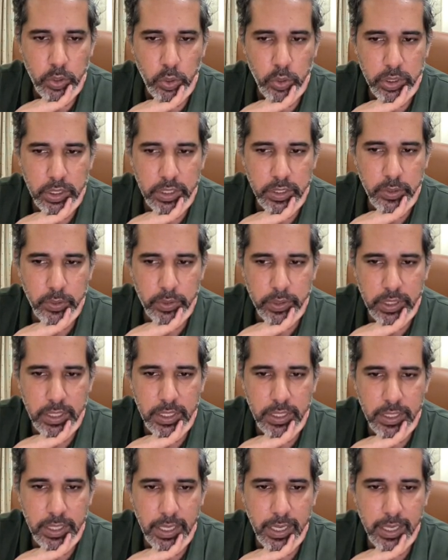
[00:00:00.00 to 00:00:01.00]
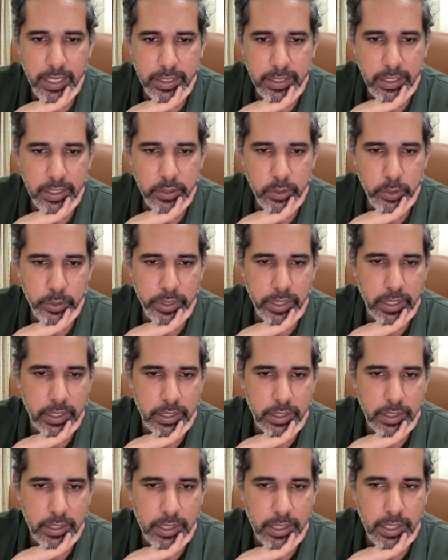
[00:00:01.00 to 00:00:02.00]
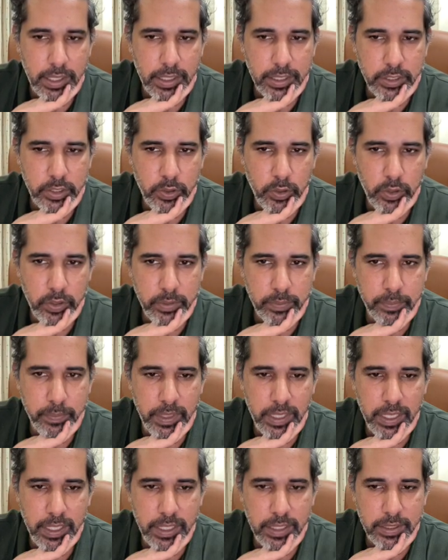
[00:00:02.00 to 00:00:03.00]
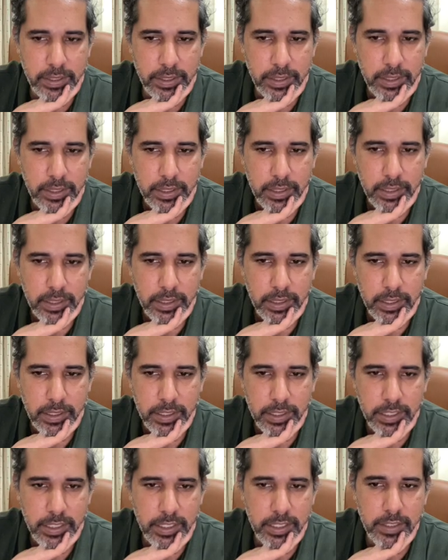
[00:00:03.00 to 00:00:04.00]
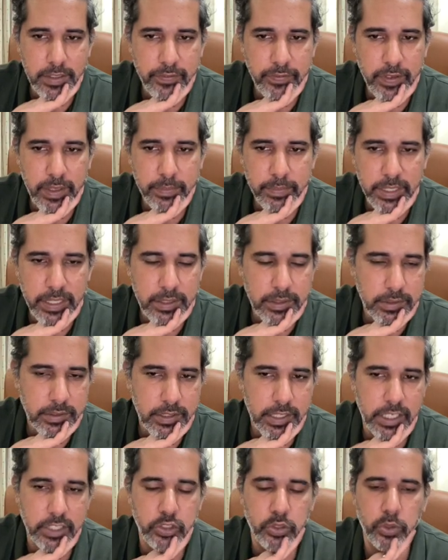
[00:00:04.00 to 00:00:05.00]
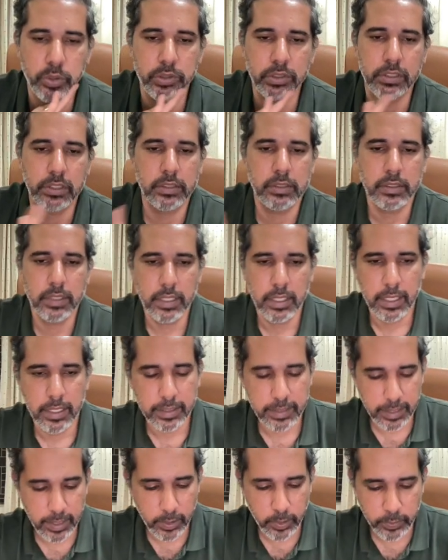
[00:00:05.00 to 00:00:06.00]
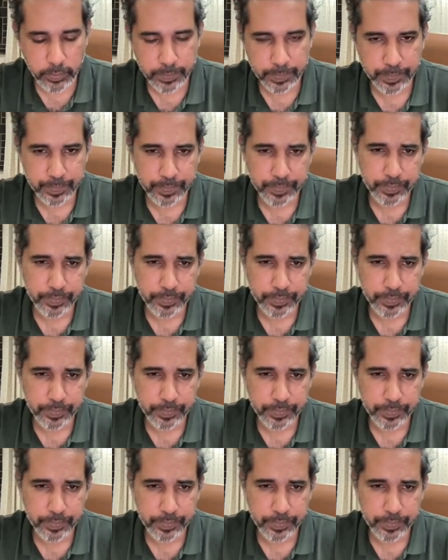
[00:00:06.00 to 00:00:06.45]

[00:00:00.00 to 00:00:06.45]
Doki Doki and Aurora are your main gear farming thresholds. Now,